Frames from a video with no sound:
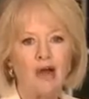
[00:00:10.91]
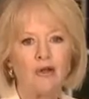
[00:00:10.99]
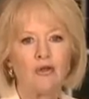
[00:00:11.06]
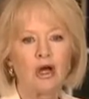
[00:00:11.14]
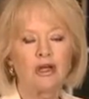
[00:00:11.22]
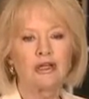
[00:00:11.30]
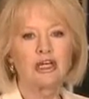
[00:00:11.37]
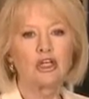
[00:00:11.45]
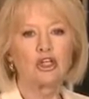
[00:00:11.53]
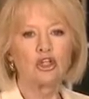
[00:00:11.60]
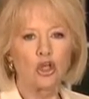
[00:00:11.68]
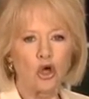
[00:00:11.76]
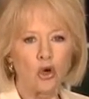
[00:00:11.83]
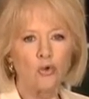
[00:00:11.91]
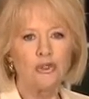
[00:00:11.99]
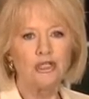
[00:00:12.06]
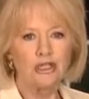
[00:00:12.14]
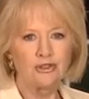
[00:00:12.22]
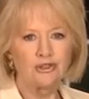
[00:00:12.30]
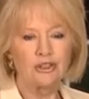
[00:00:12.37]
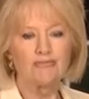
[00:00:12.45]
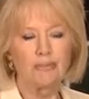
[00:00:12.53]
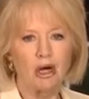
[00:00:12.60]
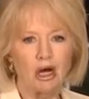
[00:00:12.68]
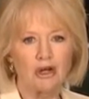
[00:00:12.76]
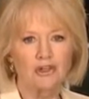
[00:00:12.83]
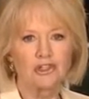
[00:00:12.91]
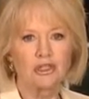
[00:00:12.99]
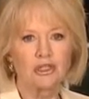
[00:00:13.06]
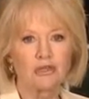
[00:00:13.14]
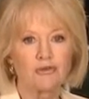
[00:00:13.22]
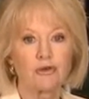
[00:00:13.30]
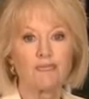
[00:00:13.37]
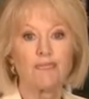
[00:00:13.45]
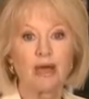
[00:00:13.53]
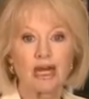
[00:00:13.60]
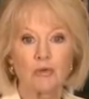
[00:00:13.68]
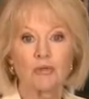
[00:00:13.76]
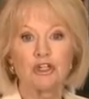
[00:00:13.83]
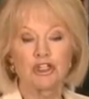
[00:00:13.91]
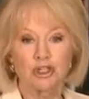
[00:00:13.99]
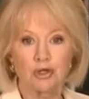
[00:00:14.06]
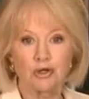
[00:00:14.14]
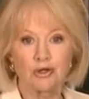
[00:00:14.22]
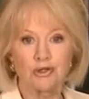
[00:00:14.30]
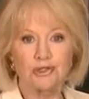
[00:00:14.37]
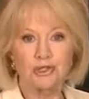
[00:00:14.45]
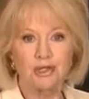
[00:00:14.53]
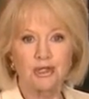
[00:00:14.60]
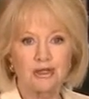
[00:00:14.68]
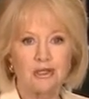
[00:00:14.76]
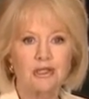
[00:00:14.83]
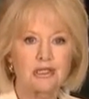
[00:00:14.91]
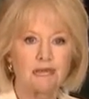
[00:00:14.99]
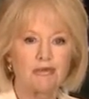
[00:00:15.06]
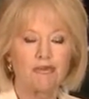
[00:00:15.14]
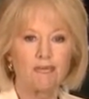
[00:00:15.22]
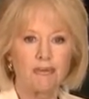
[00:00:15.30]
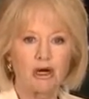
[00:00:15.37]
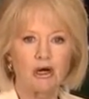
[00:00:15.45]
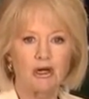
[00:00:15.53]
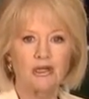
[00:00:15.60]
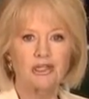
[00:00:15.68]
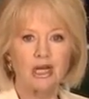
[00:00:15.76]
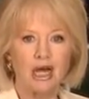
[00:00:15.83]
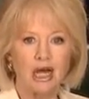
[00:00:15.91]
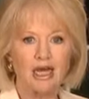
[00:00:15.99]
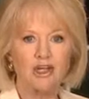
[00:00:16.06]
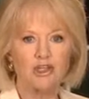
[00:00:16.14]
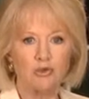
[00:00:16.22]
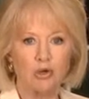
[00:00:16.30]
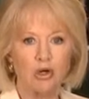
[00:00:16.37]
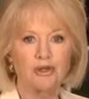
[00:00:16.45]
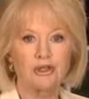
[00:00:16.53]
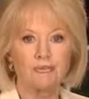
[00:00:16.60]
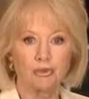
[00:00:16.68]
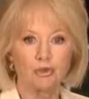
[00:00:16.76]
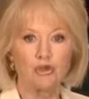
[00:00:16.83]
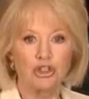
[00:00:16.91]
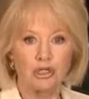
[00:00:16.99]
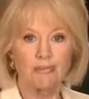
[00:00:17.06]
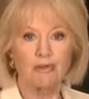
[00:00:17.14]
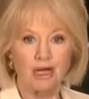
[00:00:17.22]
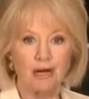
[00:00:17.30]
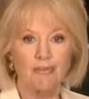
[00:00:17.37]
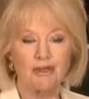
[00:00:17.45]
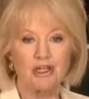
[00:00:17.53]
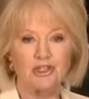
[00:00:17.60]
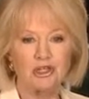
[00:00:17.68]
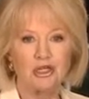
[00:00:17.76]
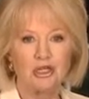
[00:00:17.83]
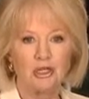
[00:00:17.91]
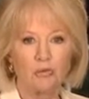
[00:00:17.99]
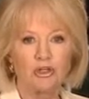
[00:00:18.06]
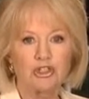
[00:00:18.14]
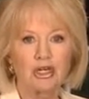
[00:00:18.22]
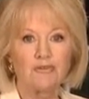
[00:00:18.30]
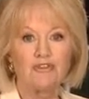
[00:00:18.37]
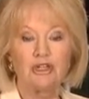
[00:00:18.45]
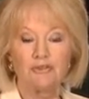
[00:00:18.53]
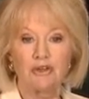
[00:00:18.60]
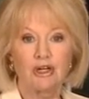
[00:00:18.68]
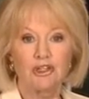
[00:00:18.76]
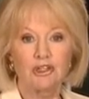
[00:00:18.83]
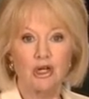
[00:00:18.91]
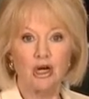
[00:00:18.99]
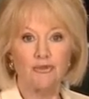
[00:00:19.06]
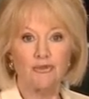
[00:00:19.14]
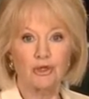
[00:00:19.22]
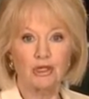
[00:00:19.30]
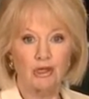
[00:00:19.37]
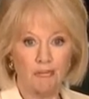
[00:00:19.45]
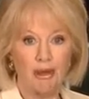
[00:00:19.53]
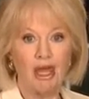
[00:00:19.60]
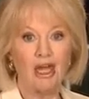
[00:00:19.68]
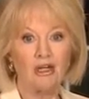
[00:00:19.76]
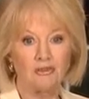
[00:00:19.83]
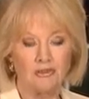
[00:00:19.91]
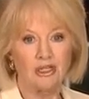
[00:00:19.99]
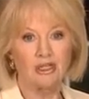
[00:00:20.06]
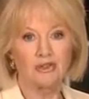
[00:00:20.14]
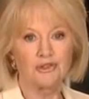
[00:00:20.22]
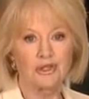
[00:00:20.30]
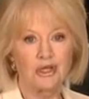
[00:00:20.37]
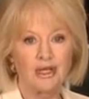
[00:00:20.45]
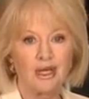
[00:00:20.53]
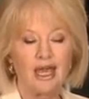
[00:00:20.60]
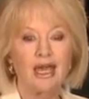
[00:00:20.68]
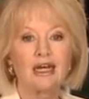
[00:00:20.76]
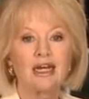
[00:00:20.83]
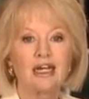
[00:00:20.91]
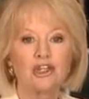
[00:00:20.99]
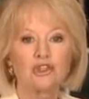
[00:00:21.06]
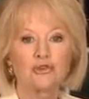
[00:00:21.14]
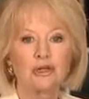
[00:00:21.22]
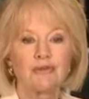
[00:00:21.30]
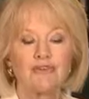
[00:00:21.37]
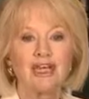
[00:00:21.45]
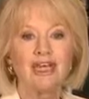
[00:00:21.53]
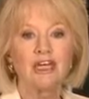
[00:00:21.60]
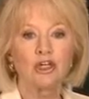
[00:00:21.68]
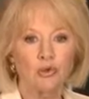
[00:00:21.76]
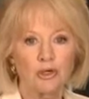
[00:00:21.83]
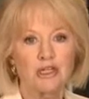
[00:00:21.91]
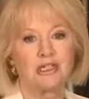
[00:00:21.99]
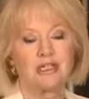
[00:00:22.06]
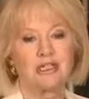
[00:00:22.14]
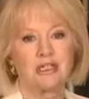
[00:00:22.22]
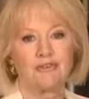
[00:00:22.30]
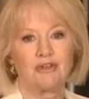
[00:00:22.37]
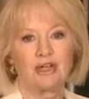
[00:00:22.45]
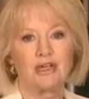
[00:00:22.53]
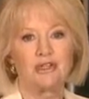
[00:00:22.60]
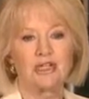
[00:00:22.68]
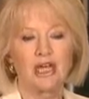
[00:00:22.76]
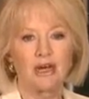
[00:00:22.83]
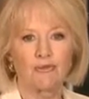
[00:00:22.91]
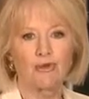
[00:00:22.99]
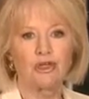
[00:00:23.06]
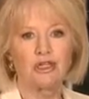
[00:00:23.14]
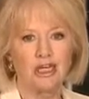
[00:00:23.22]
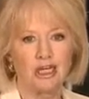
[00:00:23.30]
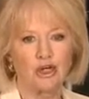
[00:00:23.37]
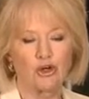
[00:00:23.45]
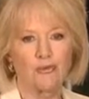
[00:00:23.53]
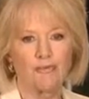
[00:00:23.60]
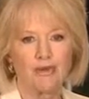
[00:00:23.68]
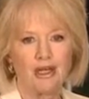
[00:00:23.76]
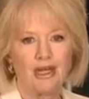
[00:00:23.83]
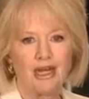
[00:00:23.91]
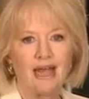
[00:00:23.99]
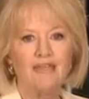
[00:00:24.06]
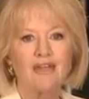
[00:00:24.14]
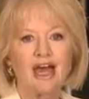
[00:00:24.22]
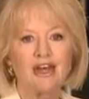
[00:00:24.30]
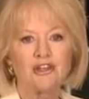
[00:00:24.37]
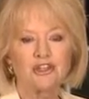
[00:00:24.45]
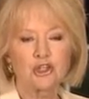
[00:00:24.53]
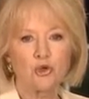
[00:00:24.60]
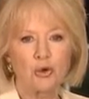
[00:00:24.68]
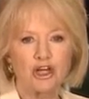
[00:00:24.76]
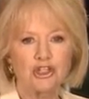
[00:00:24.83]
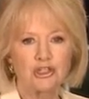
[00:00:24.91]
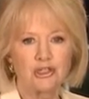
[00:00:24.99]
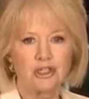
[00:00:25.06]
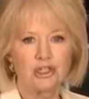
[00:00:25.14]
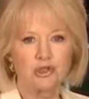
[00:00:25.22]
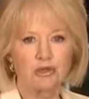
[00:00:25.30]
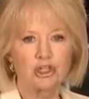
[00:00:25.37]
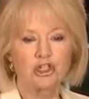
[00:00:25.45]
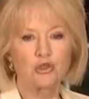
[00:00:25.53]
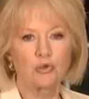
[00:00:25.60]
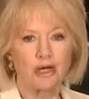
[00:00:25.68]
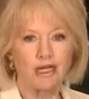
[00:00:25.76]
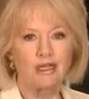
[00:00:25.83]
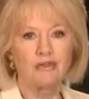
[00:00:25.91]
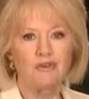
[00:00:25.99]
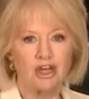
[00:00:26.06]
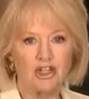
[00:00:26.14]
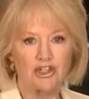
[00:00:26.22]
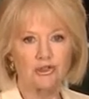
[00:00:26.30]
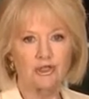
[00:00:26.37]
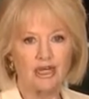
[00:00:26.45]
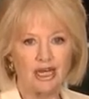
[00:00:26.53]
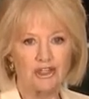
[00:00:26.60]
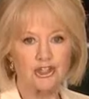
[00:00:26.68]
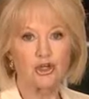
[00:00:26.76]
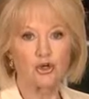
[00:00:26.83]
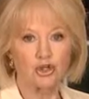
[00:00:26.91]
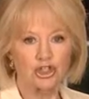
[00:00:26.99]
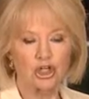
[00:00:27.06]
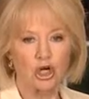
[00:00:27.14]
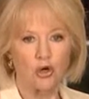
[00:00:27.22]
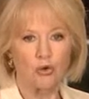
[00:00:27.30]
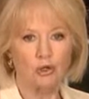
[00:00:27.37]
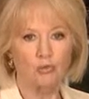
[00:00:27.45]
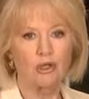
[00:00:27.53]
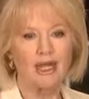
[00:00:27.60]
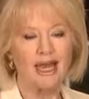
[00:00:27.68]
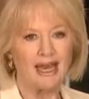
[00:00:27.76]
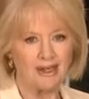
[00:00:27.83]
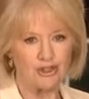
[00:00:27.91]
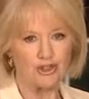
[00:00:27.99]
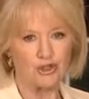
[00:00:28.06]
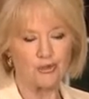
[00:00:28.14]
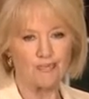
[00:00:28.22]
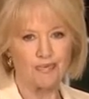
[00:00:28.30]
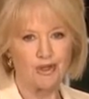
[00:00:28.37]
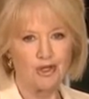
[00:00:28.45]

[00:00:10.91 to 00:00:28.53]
How long can low-yielding bonds deliver better returns than some of America's highest quality blue chip companies, which have dividends offering competitive yields and a history of increasing dividends every year? And that is the question this week's great investor guest, Hirsch Cohen, will answer.